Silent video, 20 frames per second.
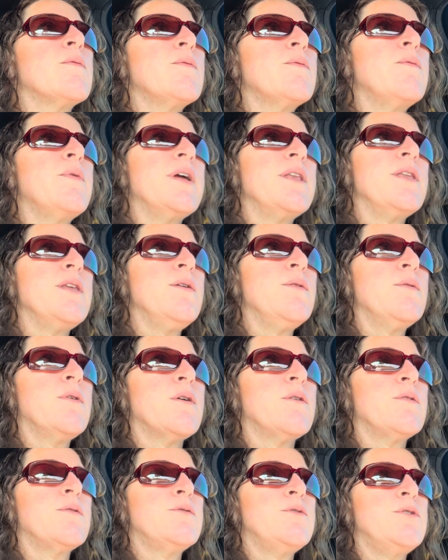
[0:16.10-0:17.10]
when you
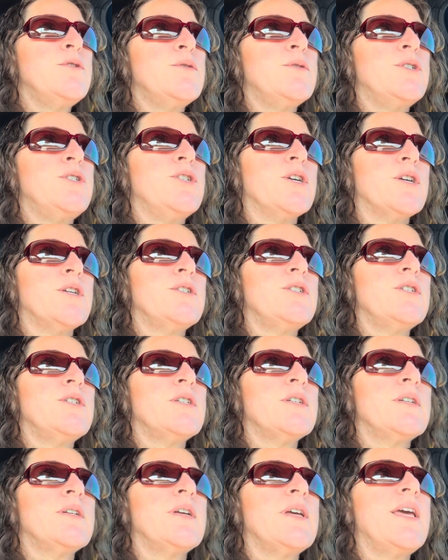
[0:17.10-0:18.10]
go to a church,
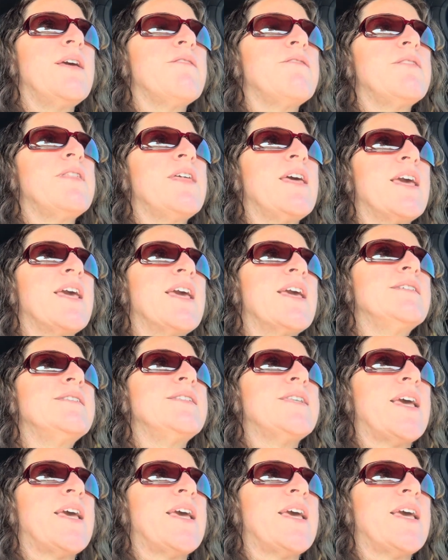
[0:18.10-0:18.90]
if they